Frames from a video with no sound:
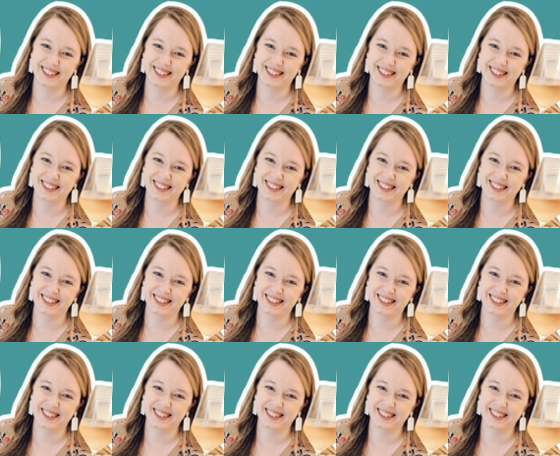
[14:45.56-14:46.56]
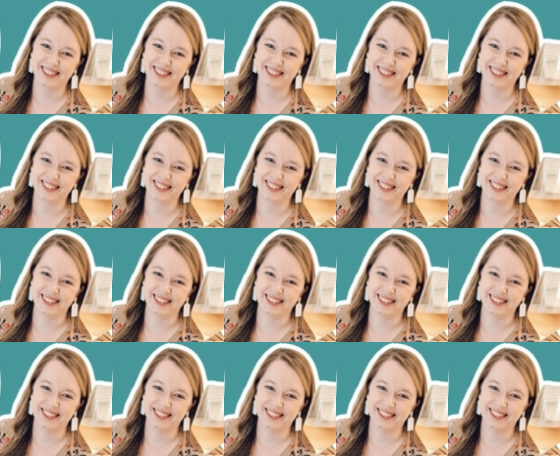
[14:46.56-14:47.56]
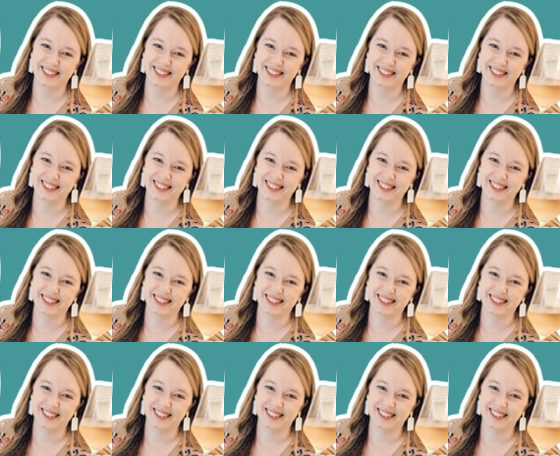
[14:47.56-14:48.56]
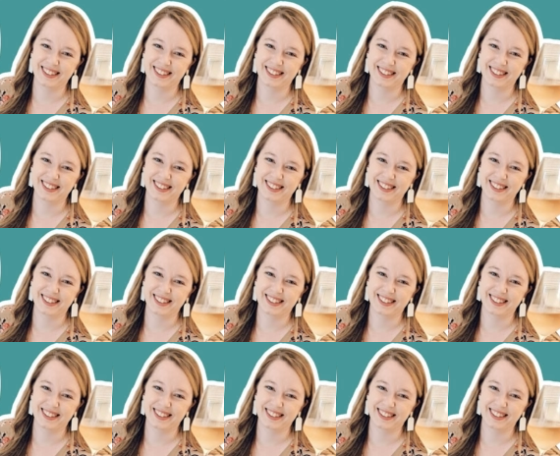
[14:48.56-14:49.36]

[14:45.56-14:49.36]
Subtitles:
(no lip movement)